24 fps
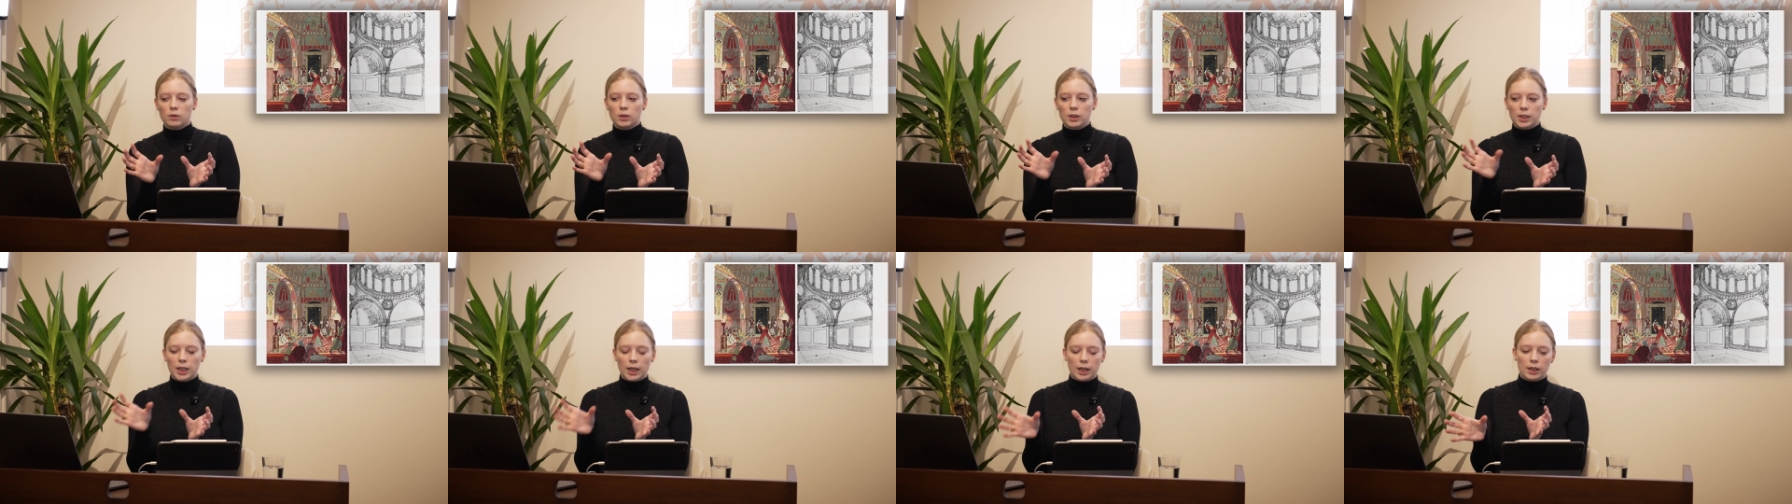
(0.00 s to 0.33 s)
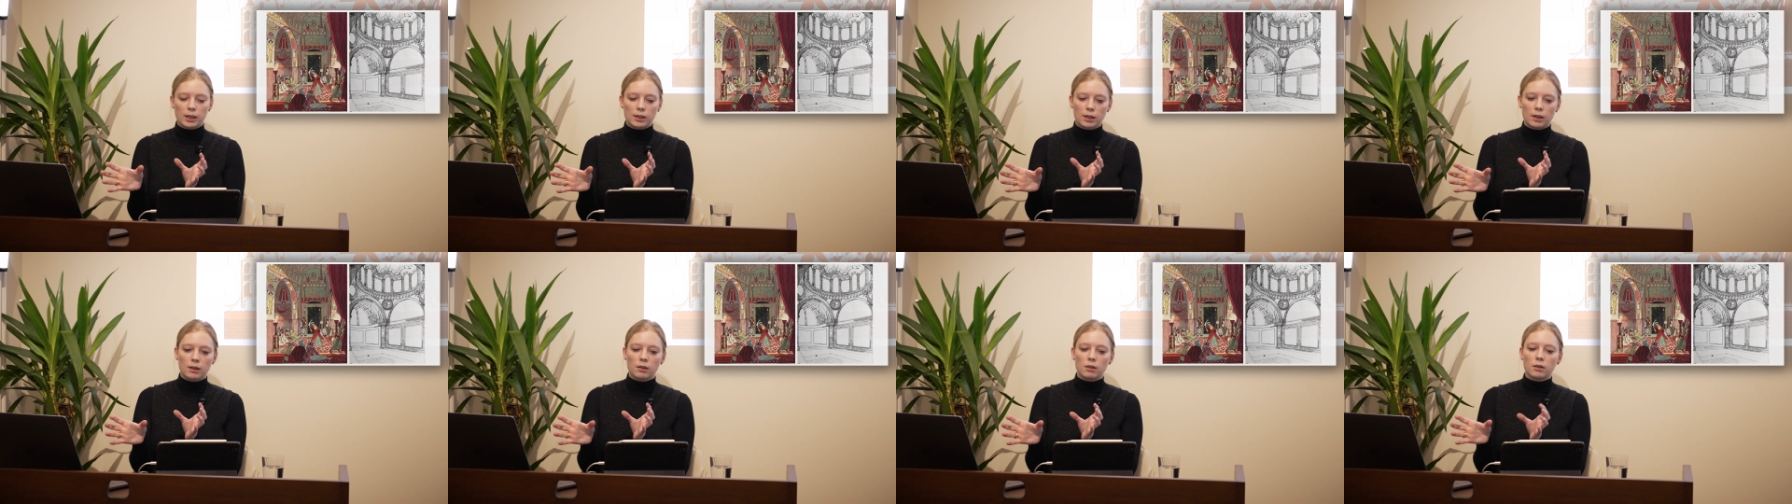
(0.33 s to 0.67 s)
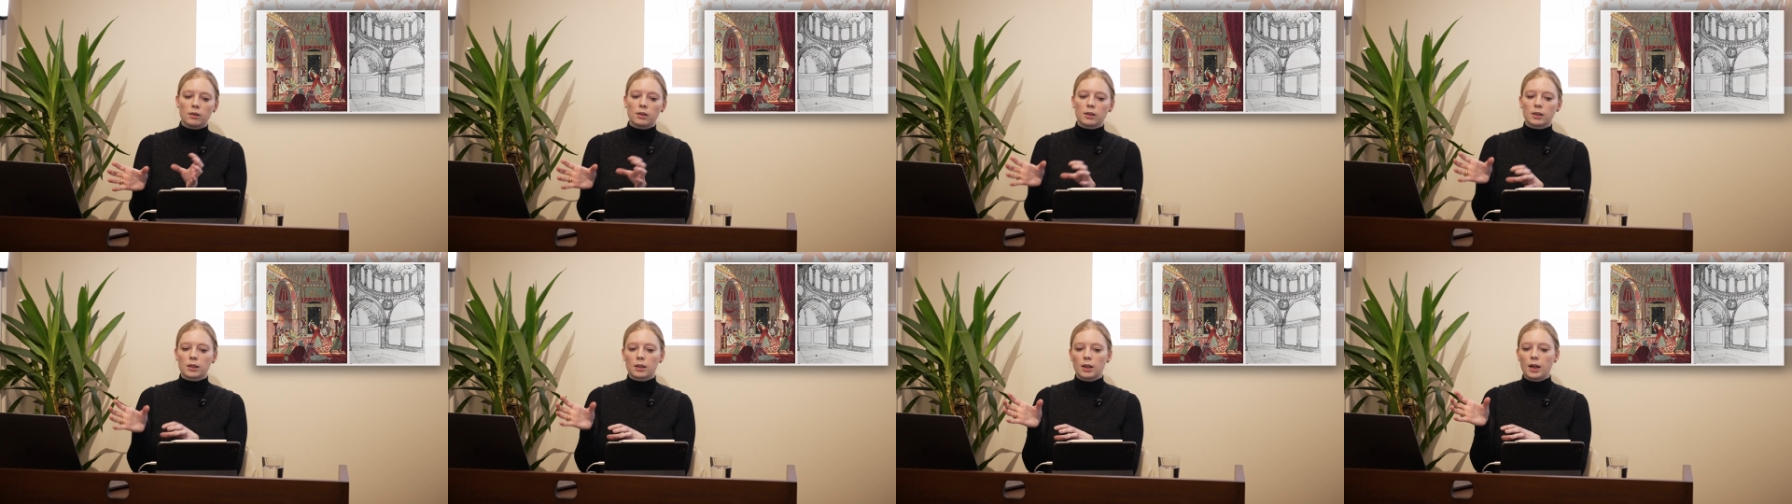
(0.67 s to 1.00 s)

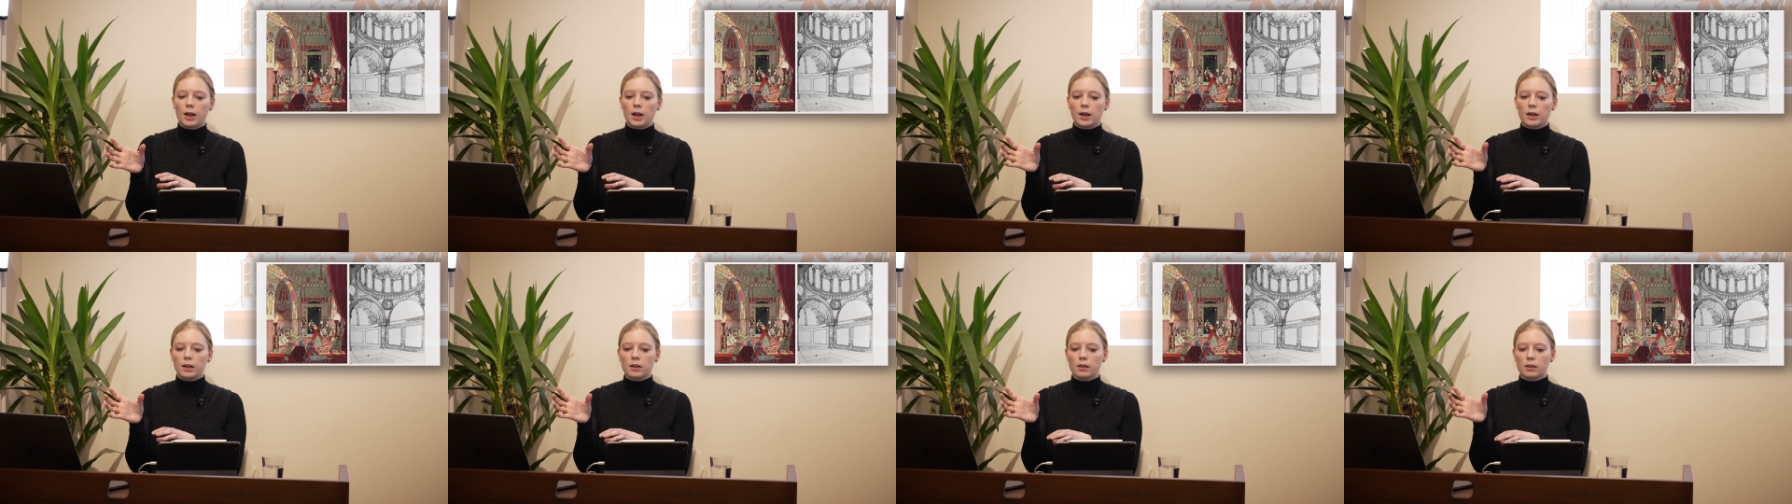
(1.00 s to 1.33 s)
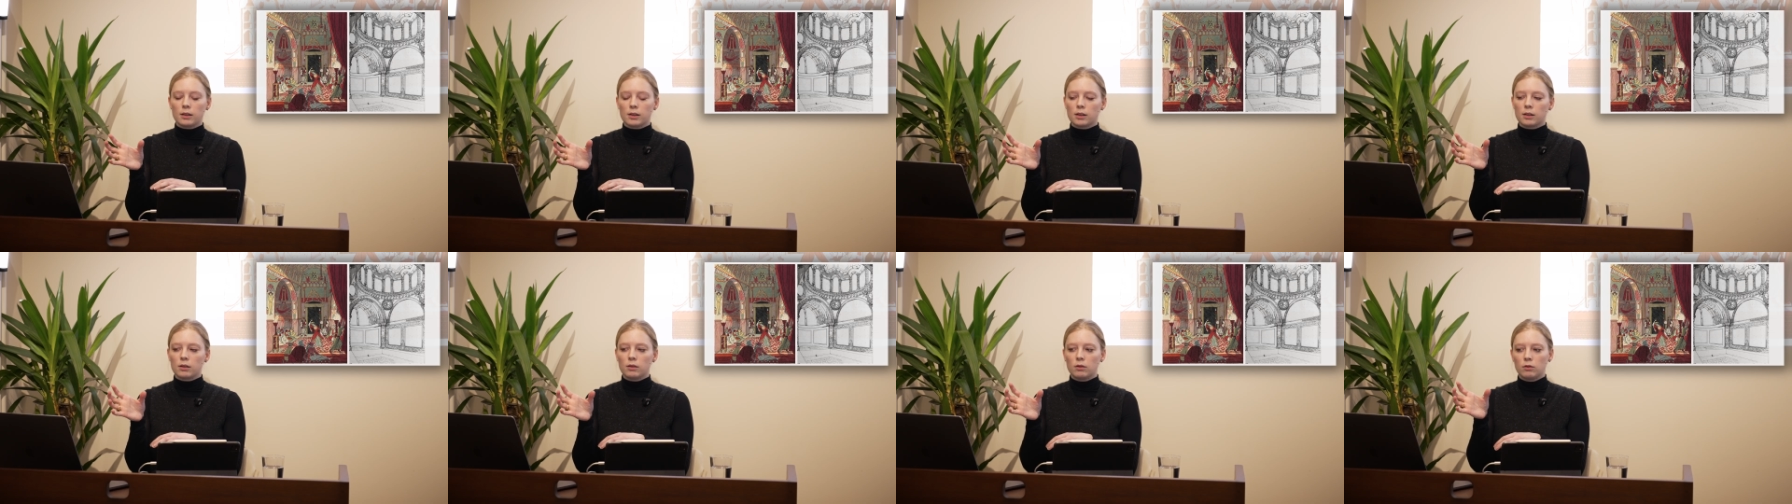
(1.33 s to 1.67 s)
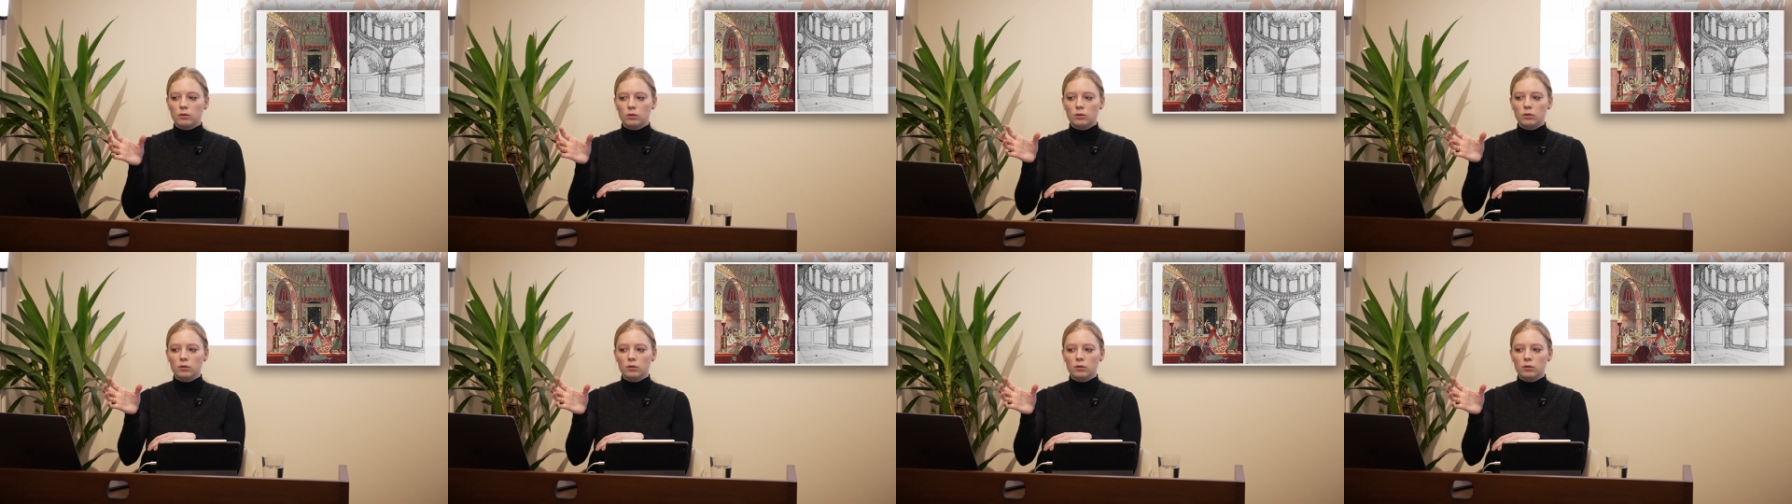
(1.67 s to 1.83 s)
textiles as